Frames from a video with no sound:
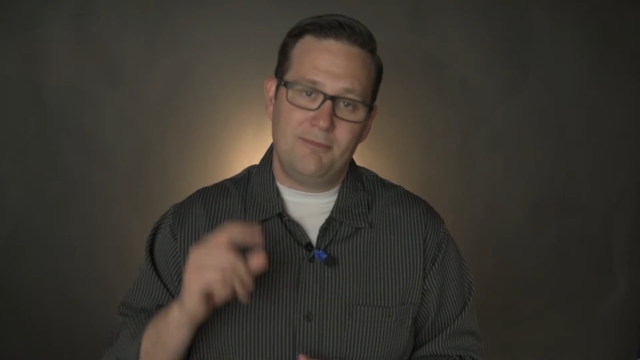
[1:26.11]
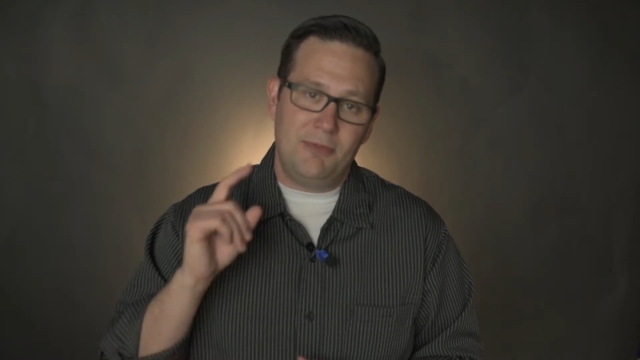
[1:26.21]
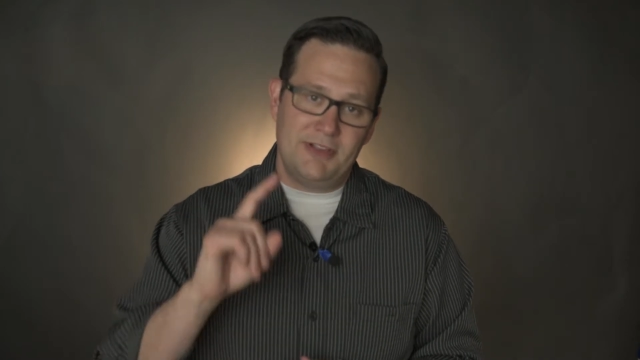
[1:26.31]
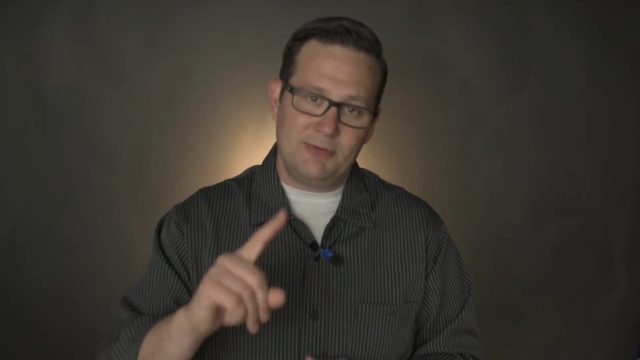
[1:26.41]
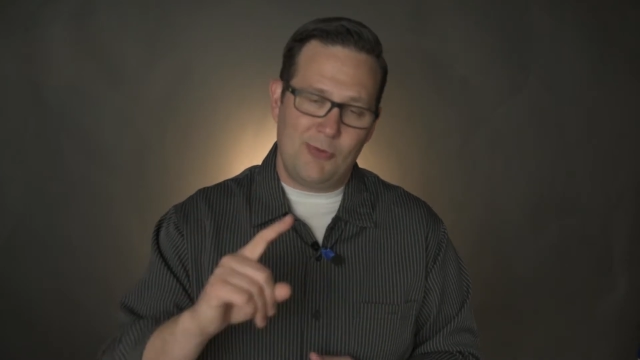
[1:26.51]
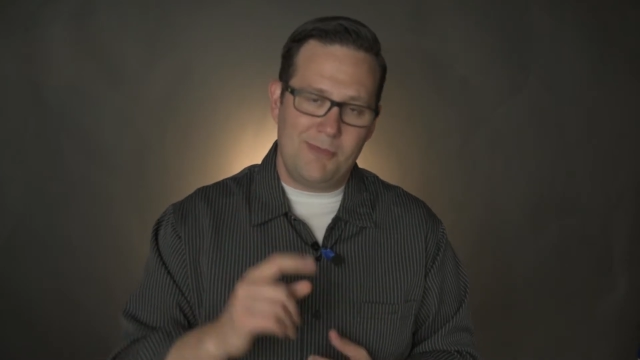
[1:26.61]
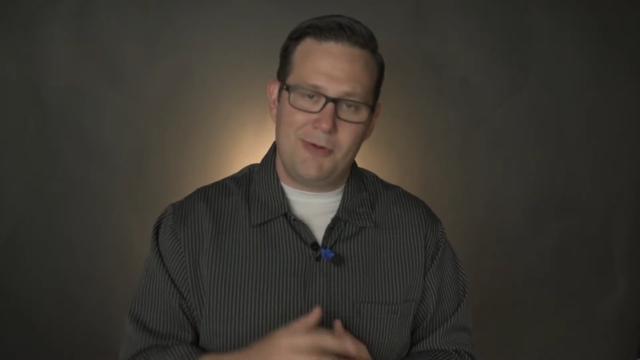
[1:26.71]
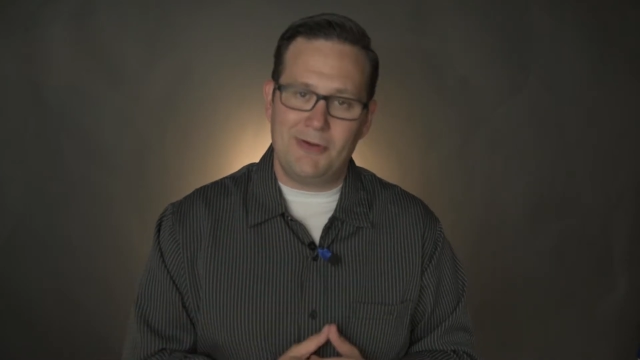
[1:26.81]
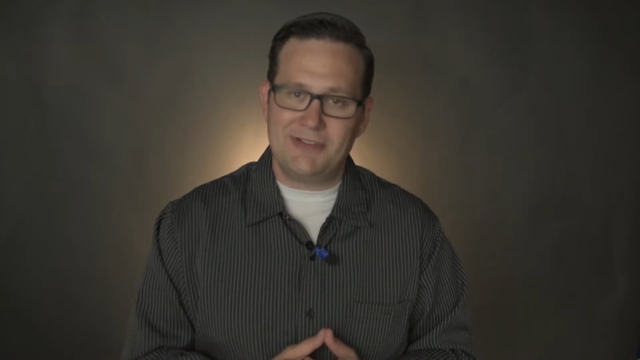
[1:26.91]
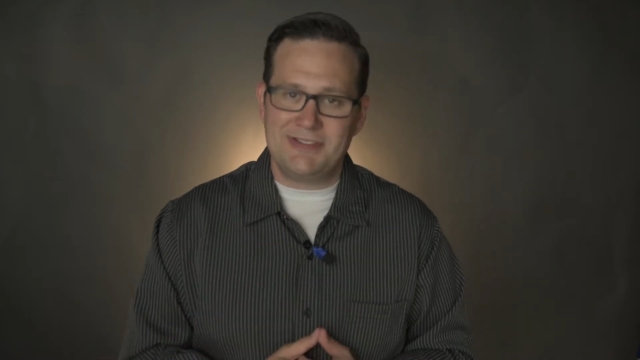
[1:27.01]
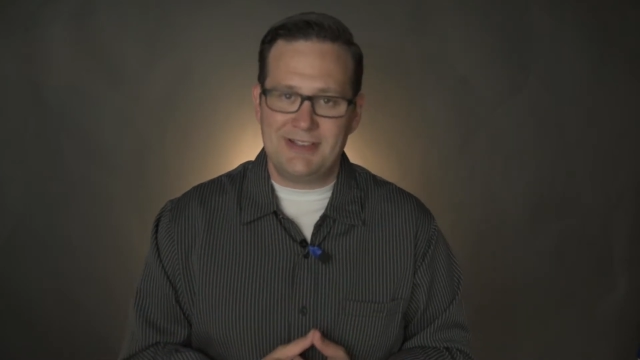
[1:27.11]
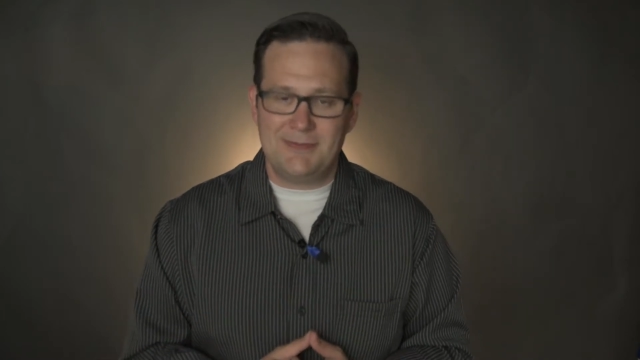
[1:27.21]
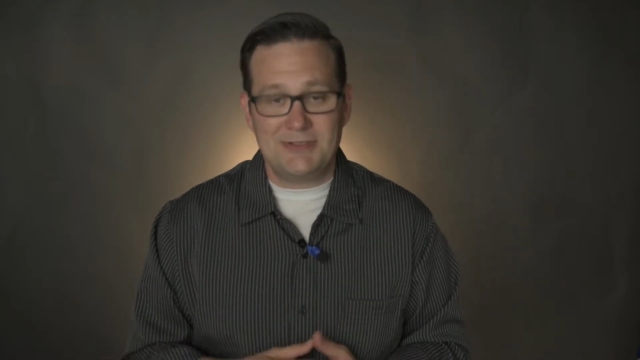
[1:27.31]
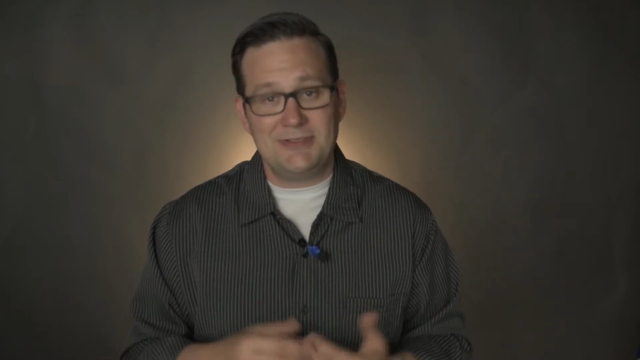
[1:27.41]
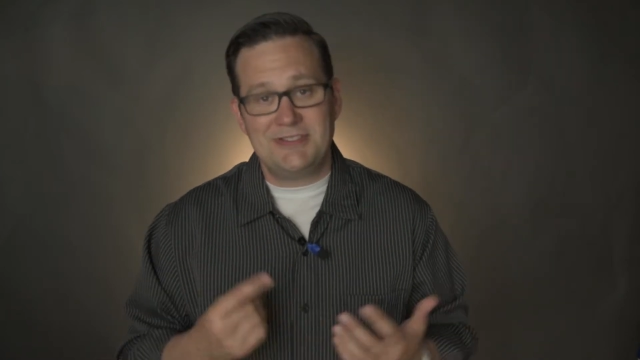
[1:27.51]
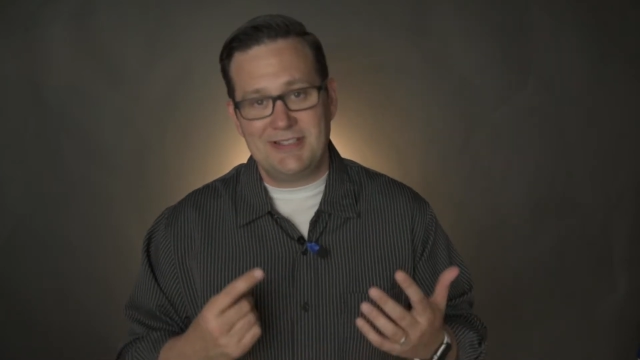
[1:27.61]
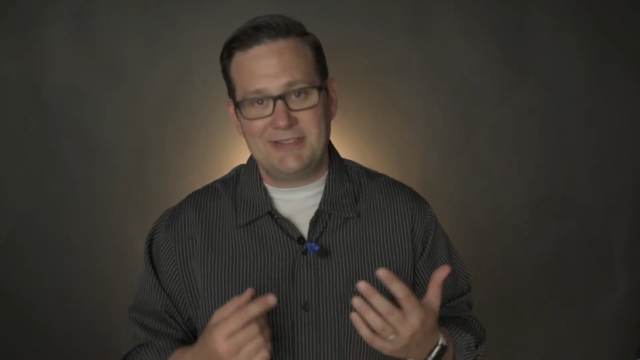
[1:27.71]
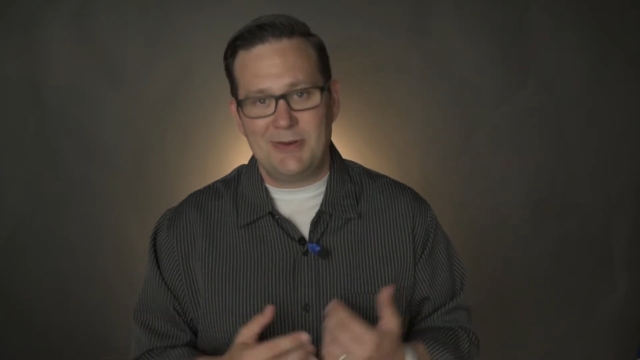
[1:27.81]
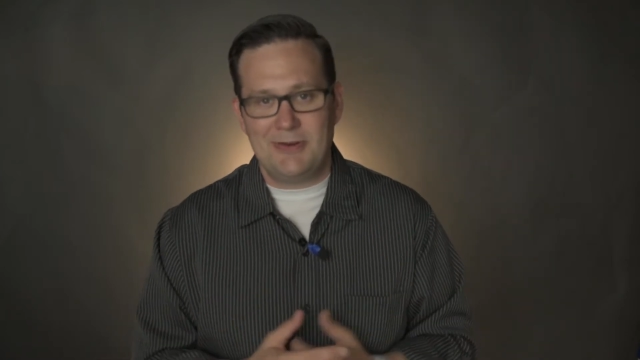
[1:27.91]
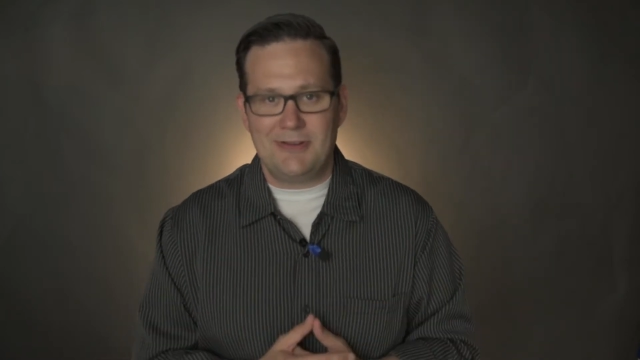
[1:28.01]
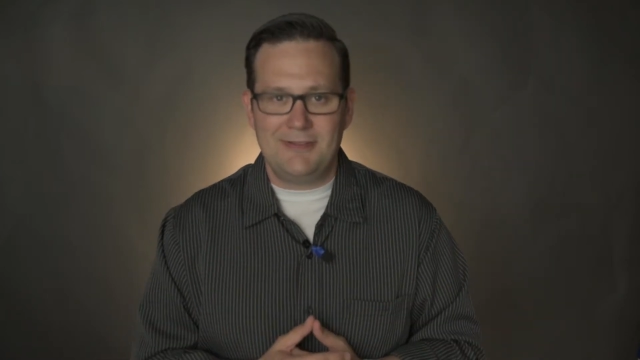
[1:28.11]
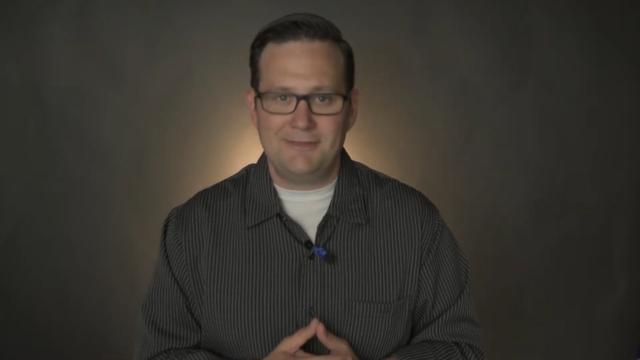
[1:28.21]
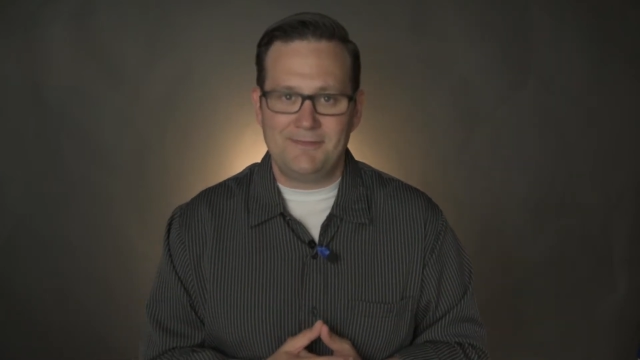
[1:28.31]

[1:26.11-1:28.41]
plus 1 bonus tip, so 6 total.